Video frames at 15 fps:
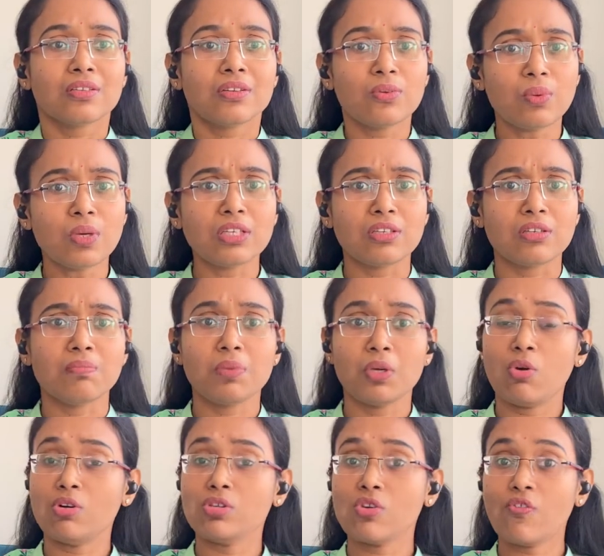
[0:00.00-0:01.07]
quit it
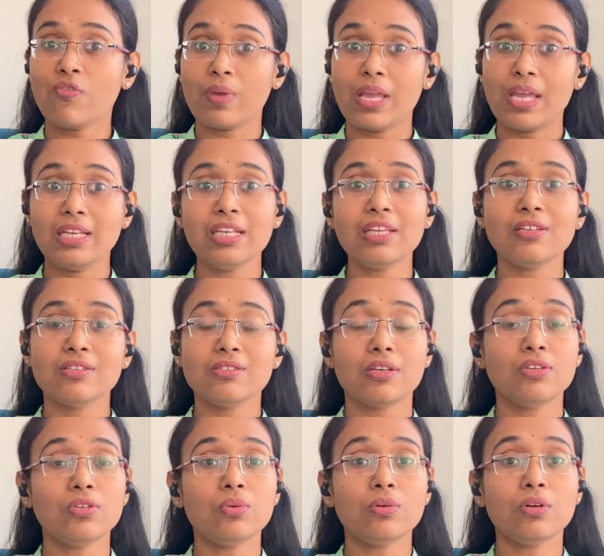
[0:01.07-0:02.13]
because of any
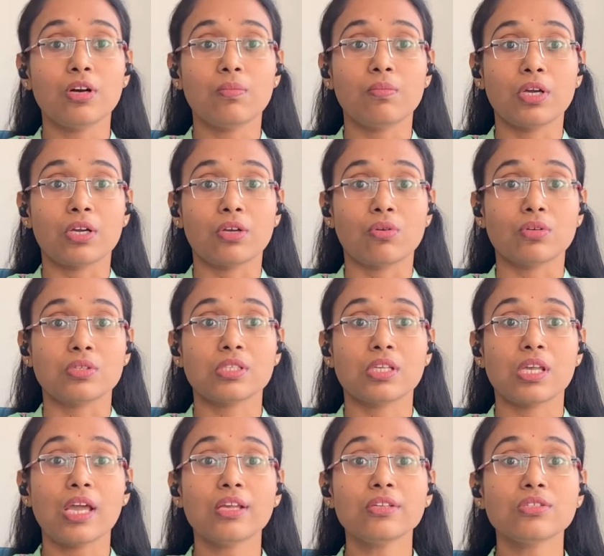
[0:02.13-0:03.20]
reason you come
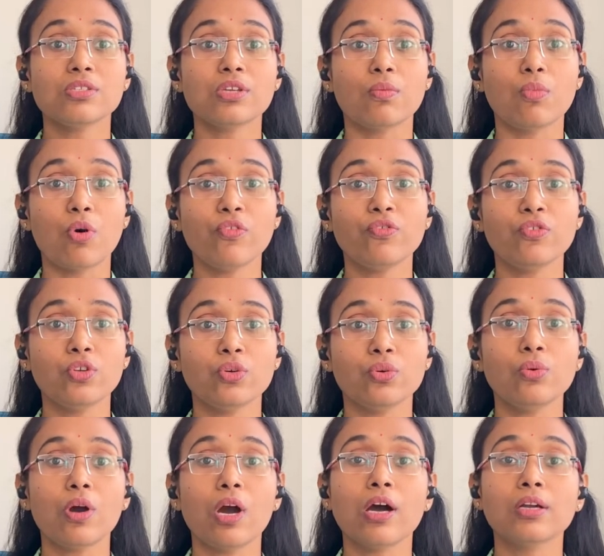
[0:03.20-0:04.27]
across. And some of
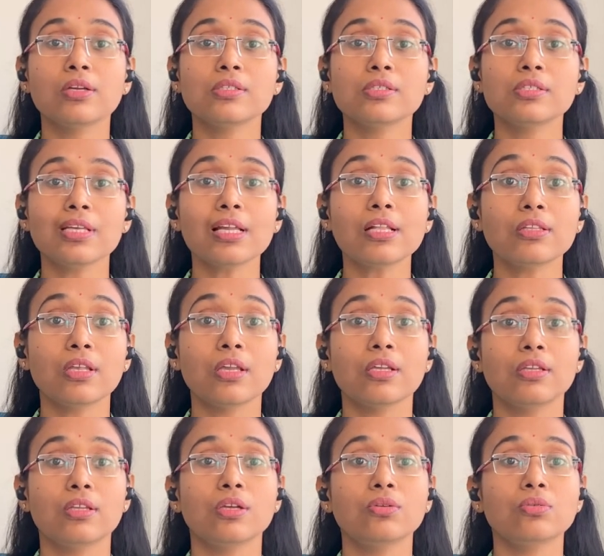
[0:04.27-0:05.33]
you are still
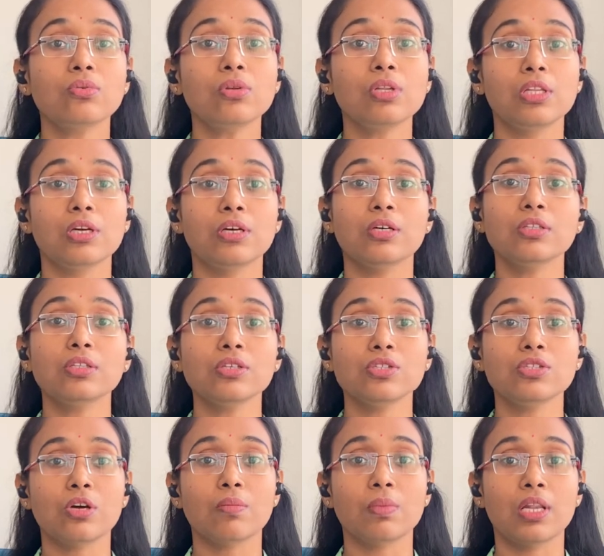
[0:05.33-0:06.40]
thinking to learn the
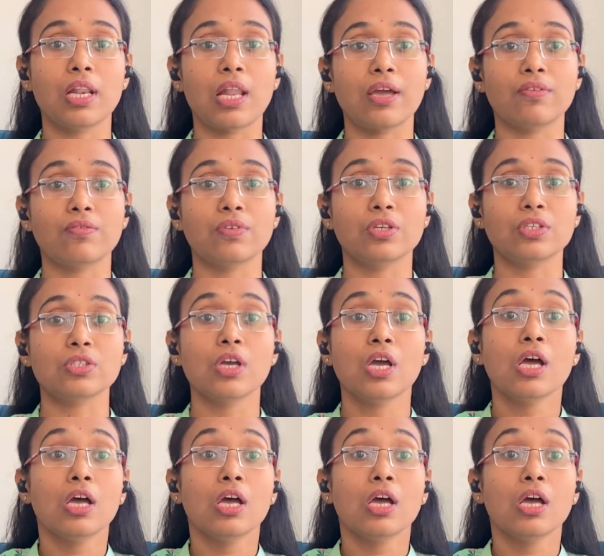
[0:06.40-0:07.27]
German language.